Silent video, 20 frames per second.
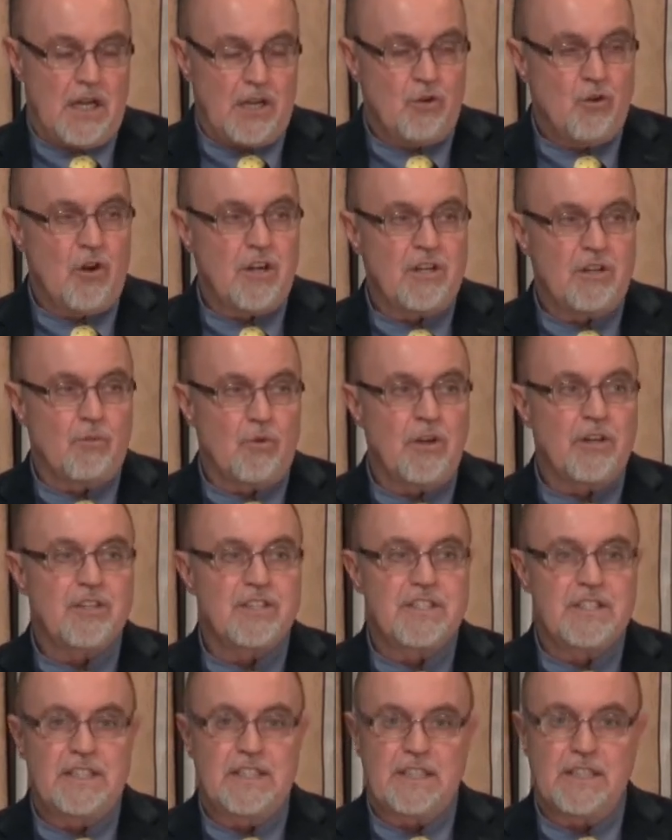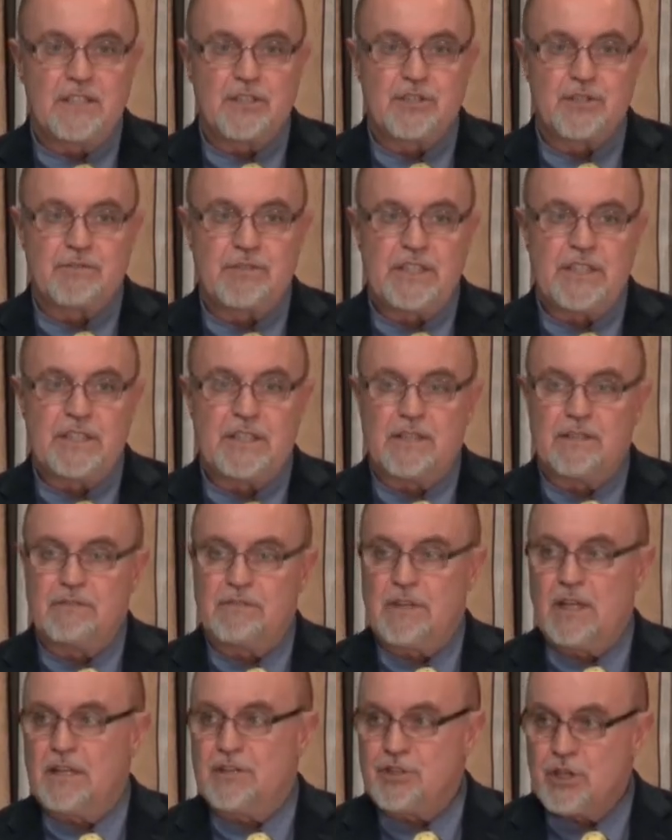Gordon works in the industry
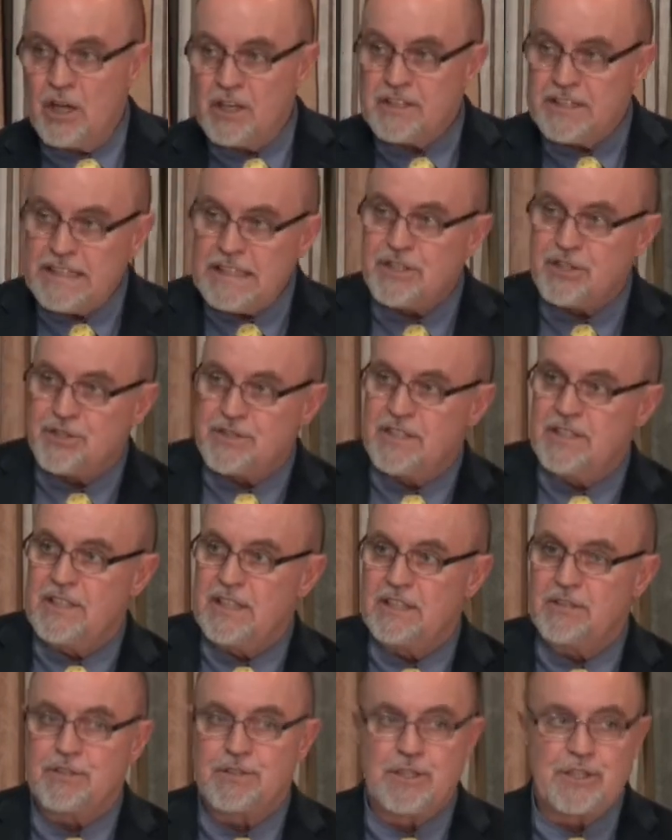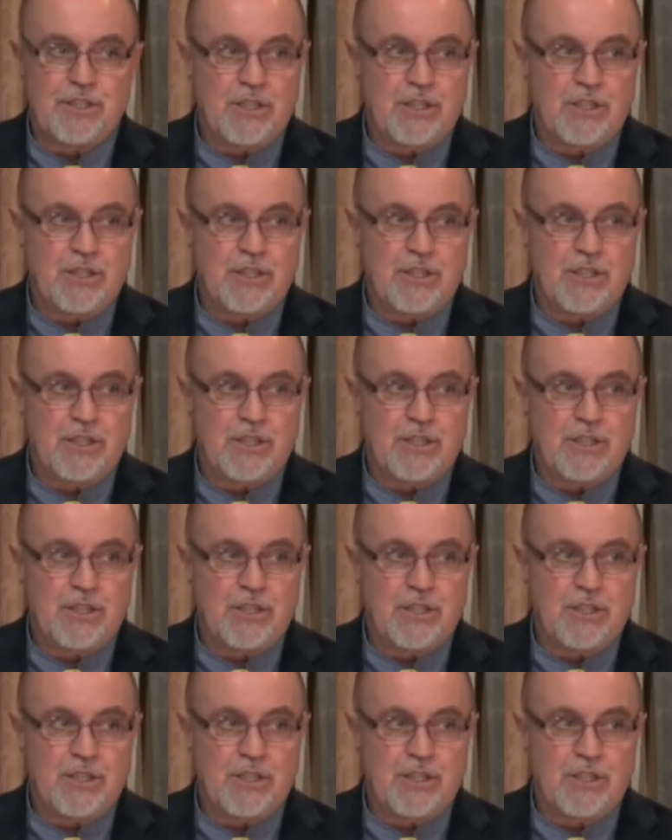and John teaches in the industry.